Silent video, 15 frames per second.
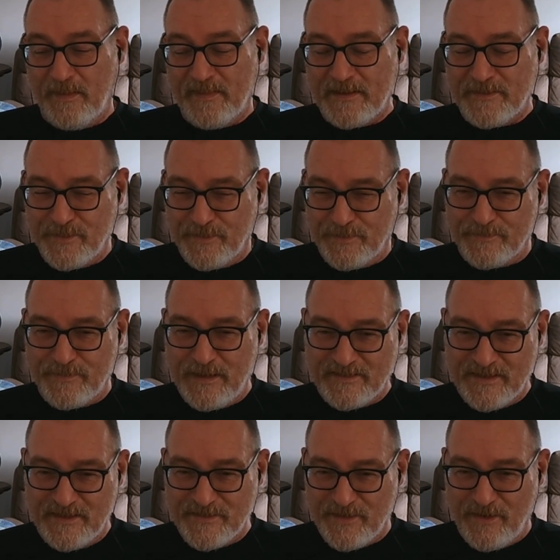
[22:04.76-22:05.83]
when they took the
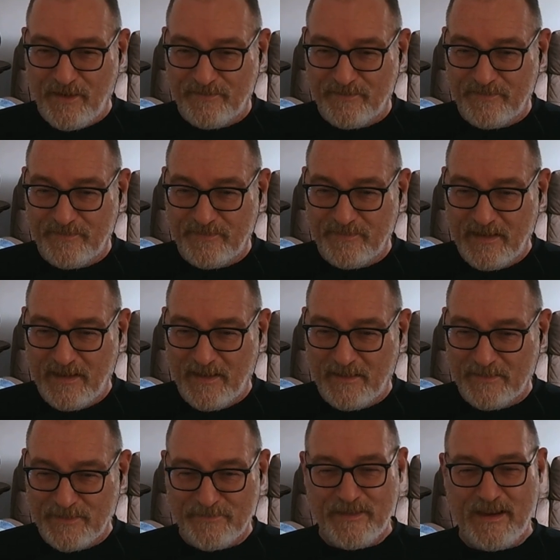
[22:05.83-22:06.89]
dressings off,
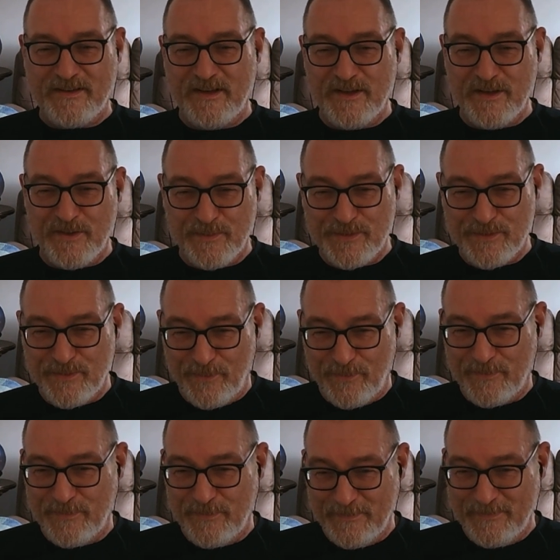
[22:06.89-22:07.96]
the dressings were
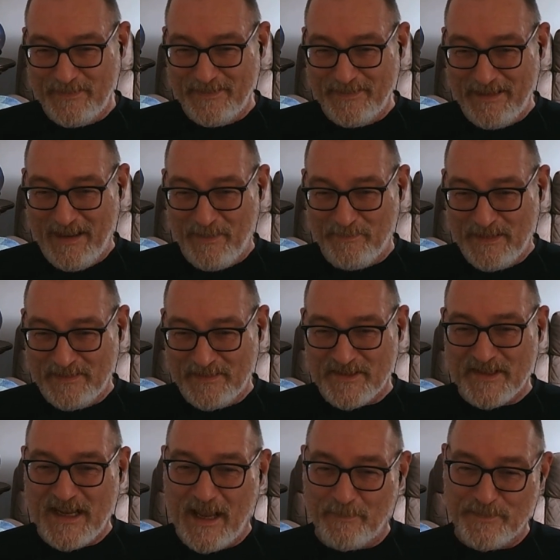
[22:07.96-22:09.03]
stuck,
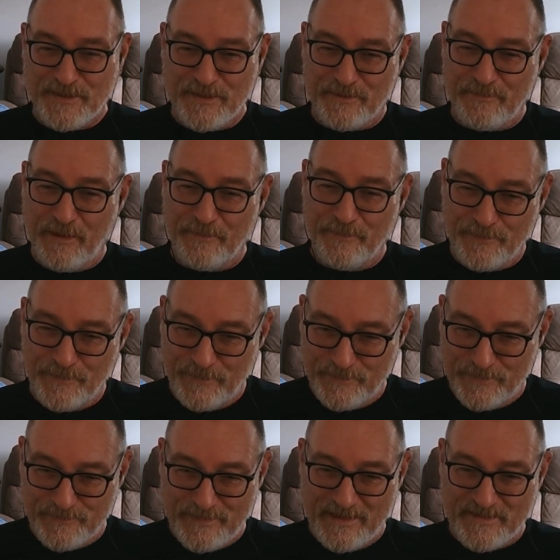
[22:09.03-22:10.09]
and the scabs had grown
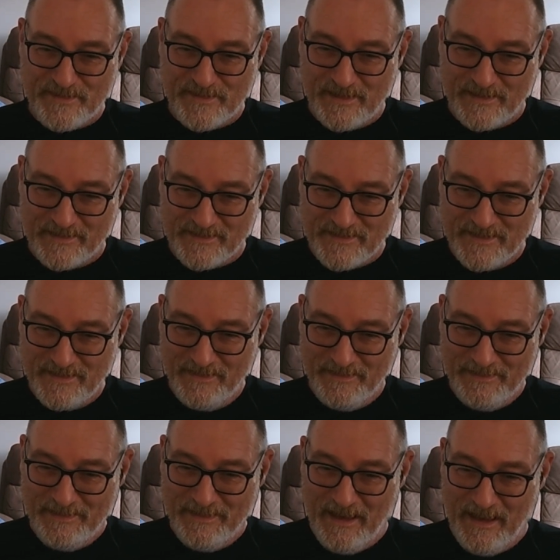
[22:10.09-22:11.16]
through the dressings.
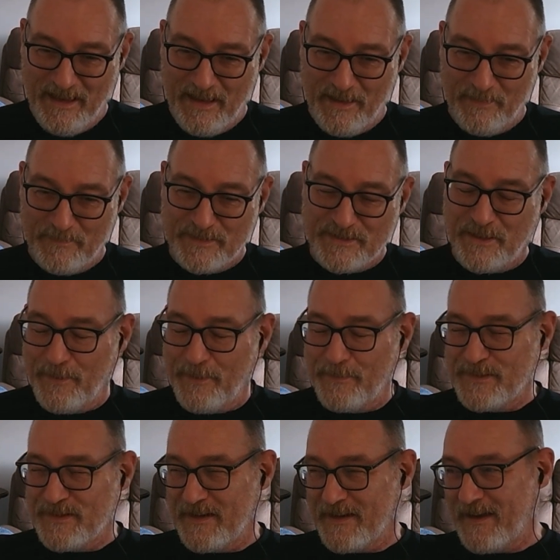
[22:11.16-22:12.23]

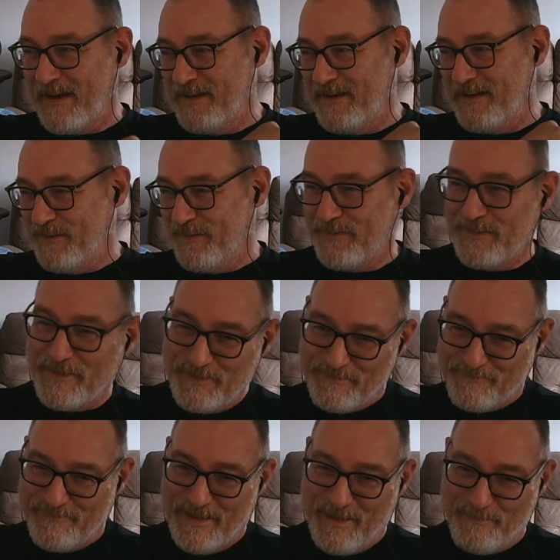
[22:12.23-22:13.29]
So it was a case of
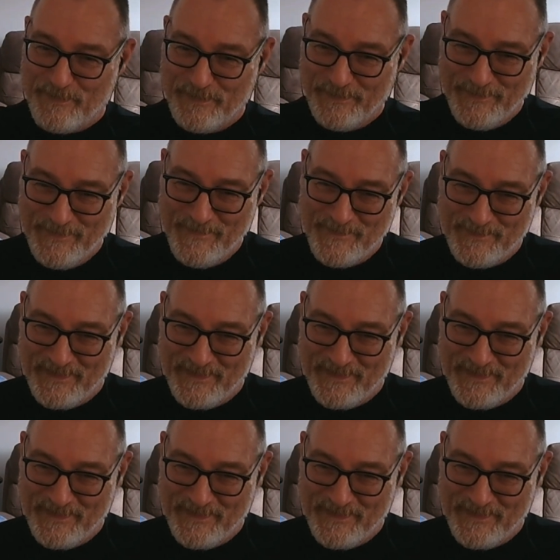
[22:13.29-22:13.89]
rip.